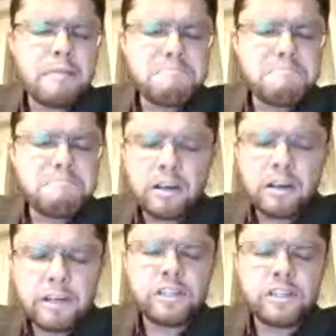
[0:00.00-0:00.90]
many
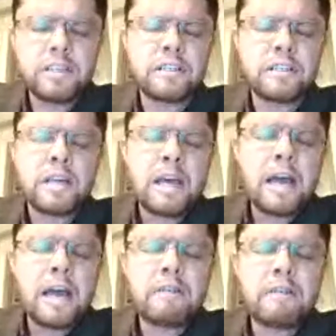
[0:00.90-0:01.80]
Christians
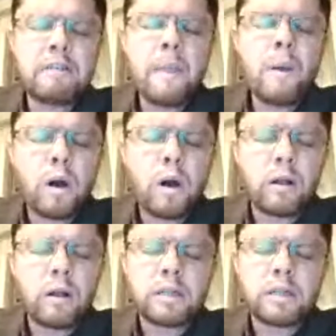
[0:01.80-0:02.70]
around the
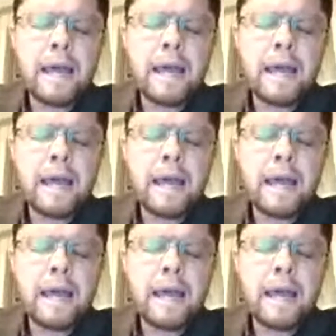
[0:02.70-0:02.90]
world.